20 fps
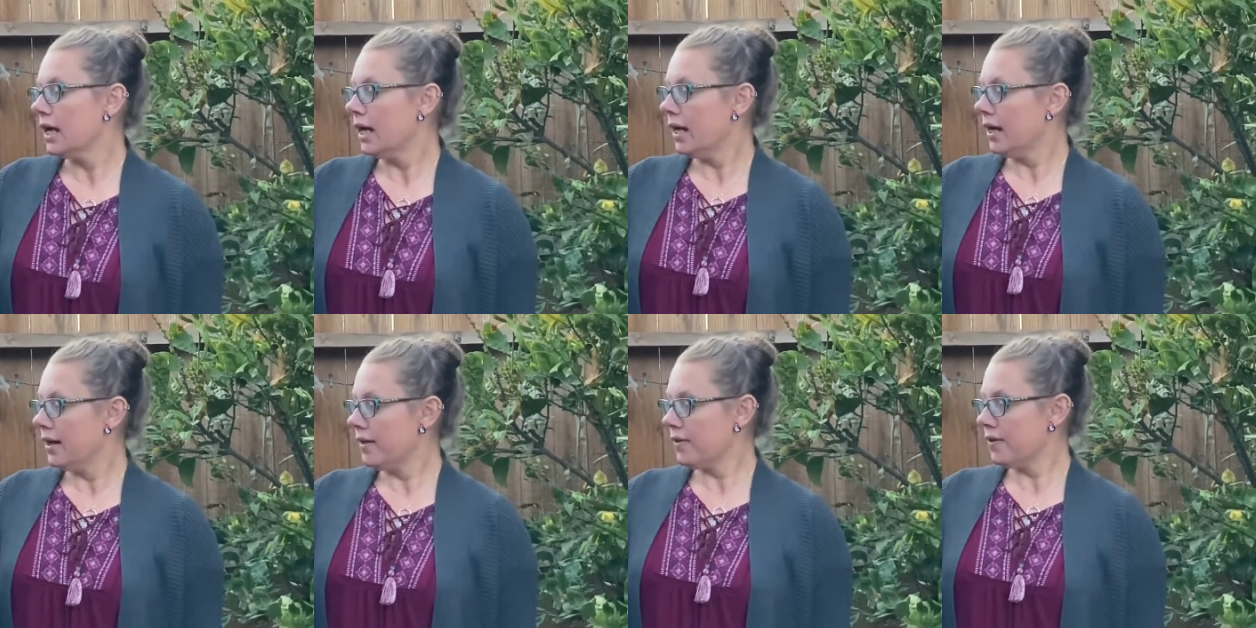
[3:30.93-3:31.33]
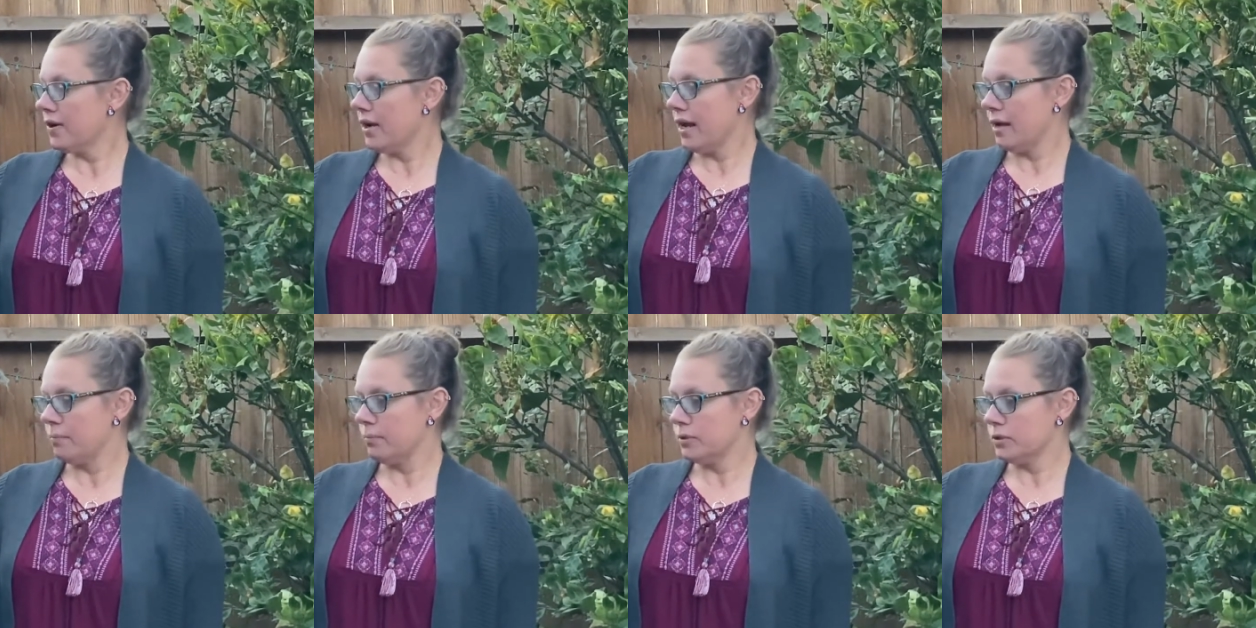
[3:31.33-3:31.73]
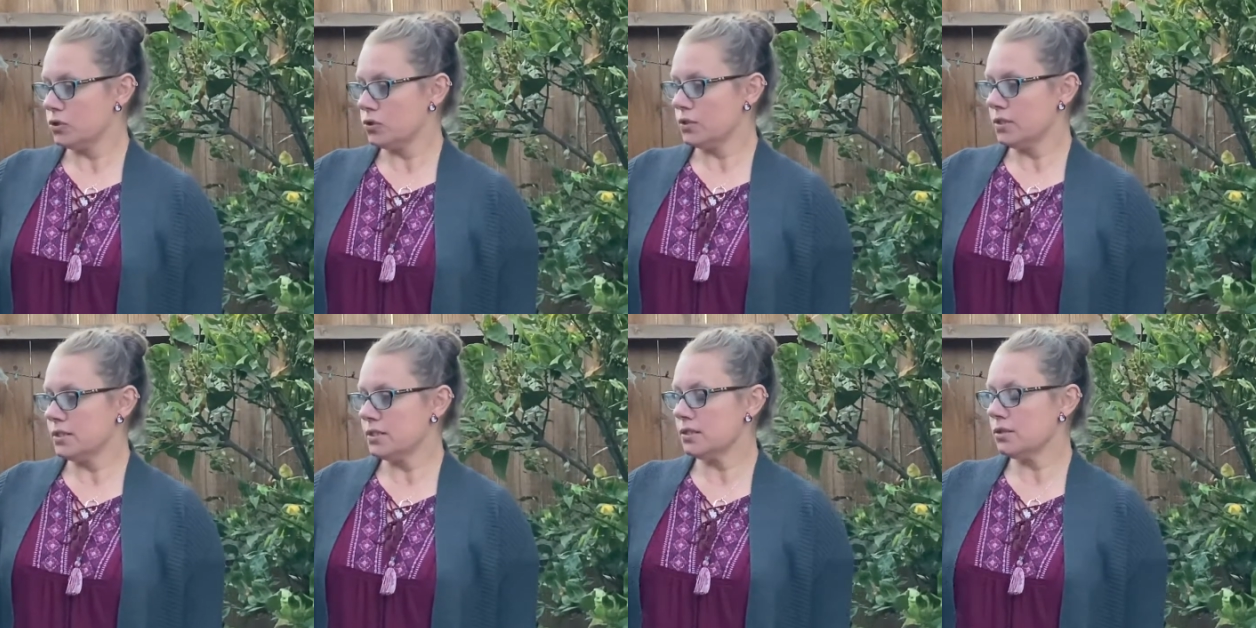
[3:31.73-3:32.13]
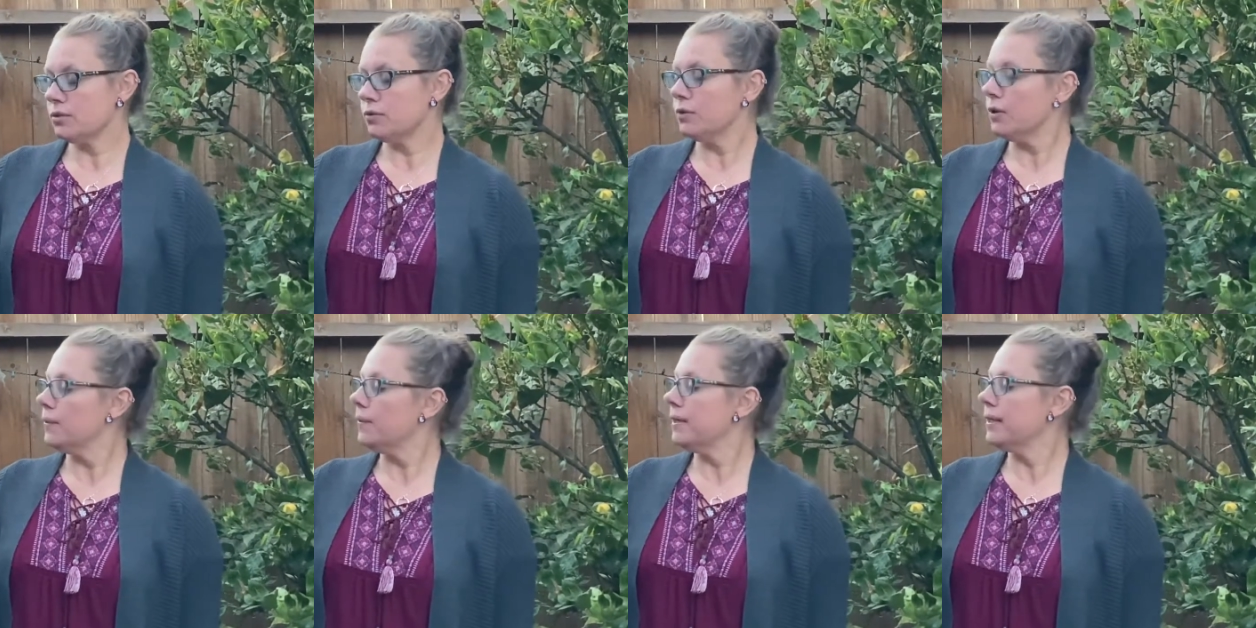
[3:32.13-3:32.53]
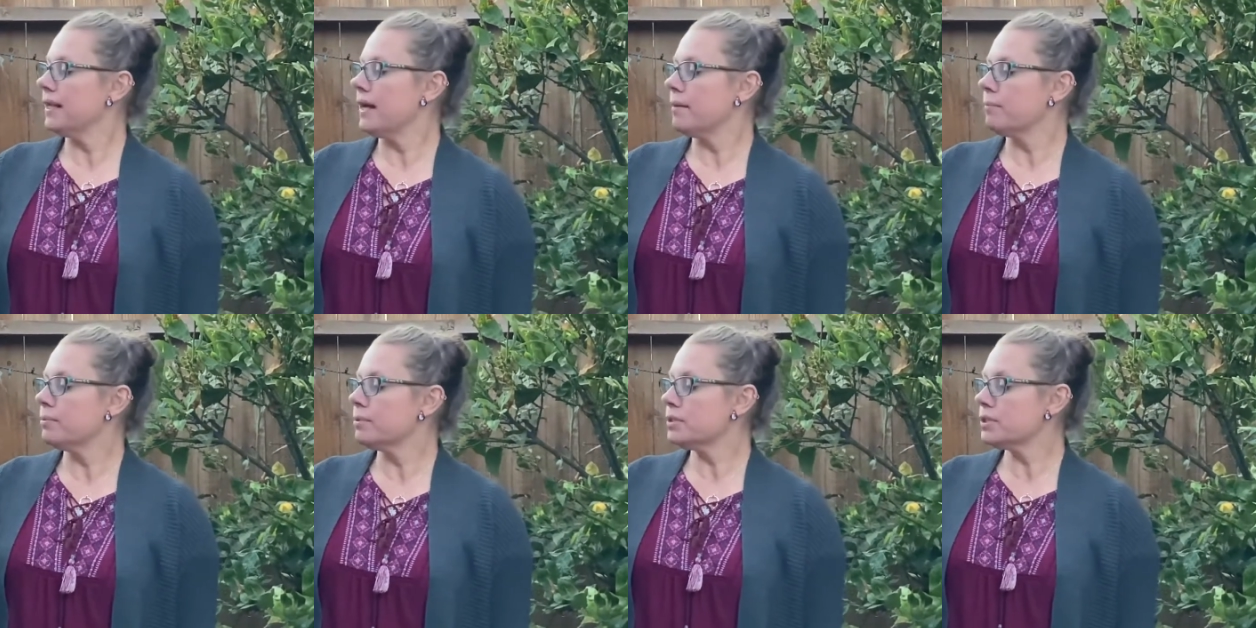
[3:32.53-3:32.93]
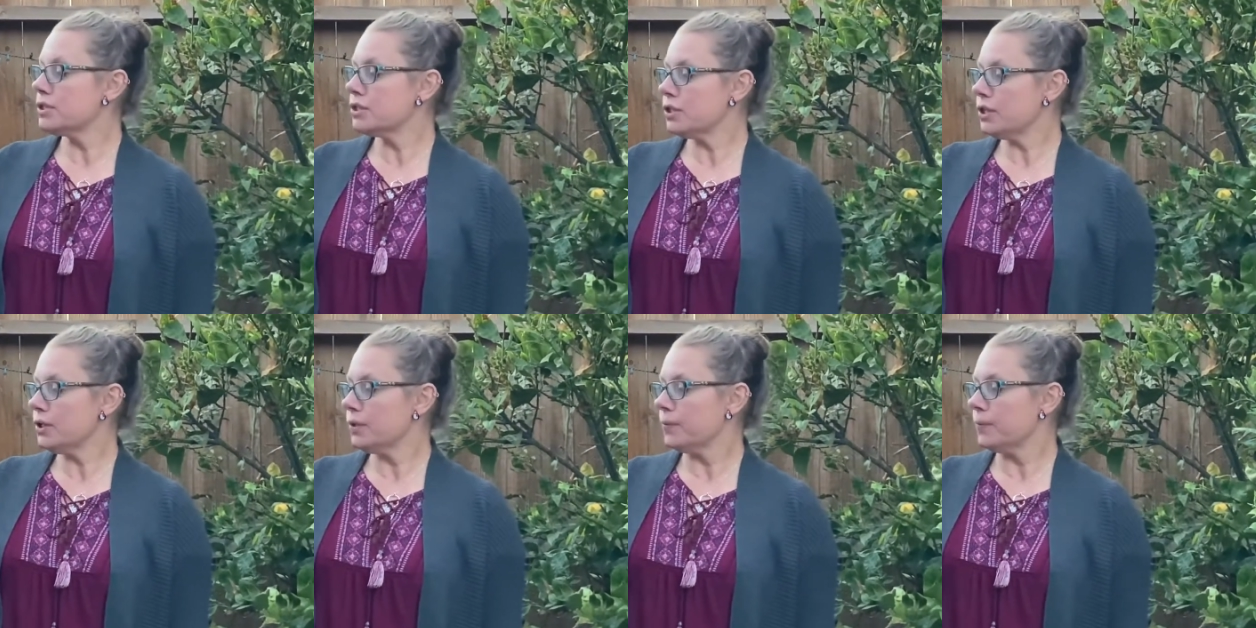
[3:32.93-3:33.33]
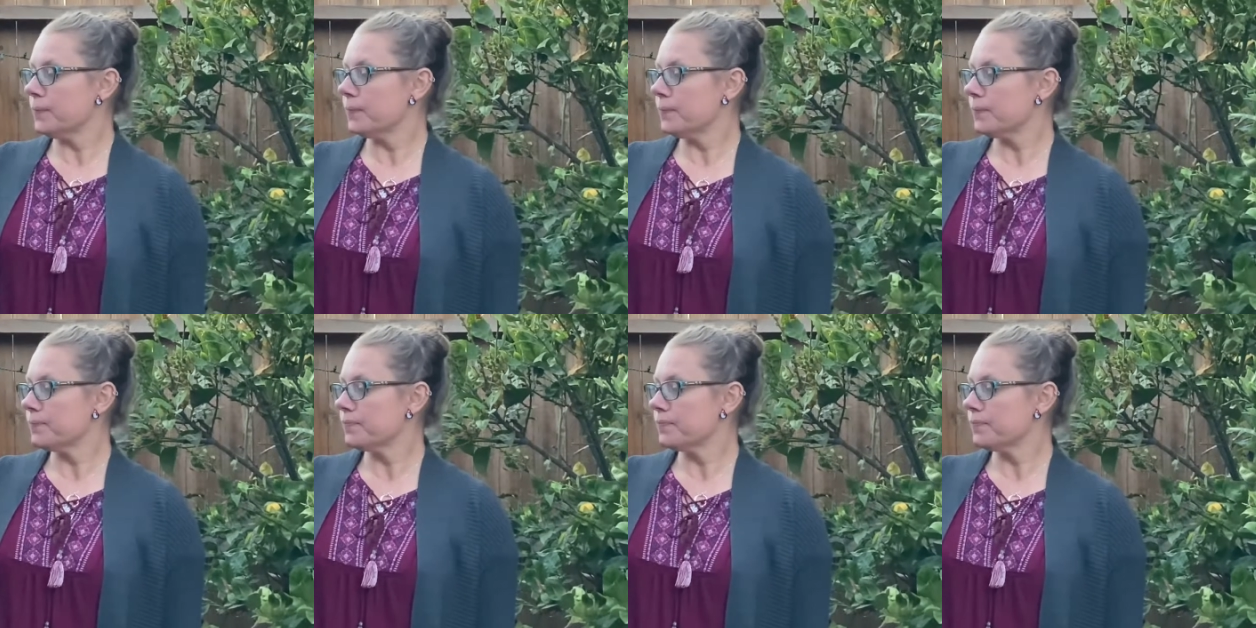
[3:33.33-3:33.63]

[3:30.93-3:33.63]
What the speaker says: other apple trees are growing apples too.